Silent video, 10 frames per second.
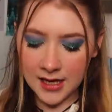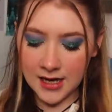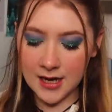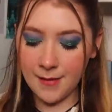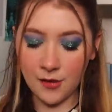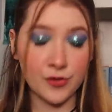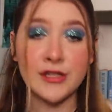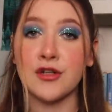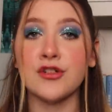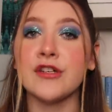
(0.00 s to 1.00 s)
in my
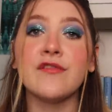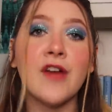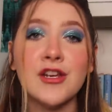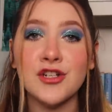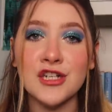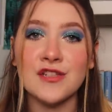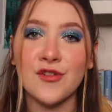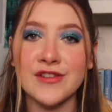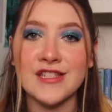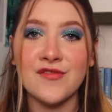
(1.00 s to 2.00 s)
researching ventures
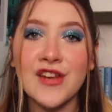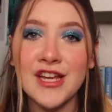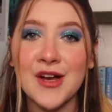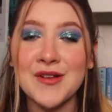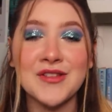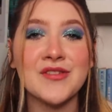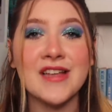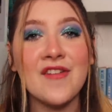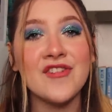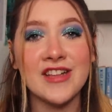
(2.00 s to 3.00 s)
for this video. So
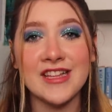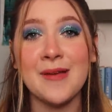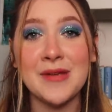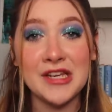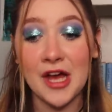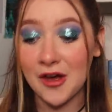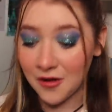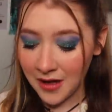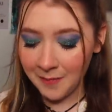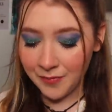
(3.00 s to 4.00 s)
definitely let me
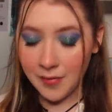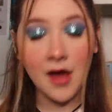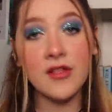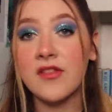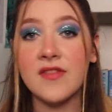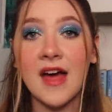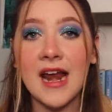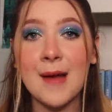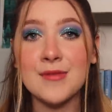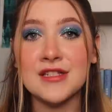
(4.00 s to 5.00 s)
know. But other than
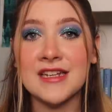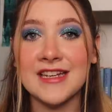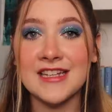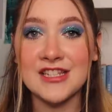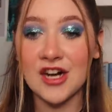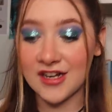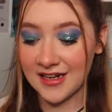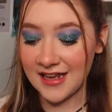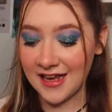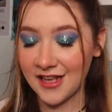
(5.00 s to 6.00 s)
that, I'm just gonna get
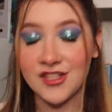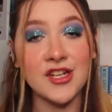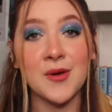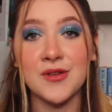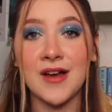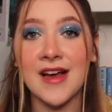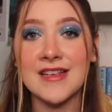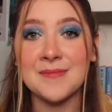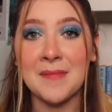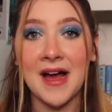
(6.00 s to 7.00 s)
started and share with you
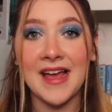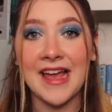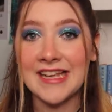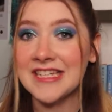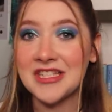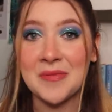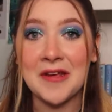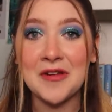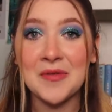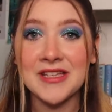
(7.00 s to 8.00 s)
guys my anticipated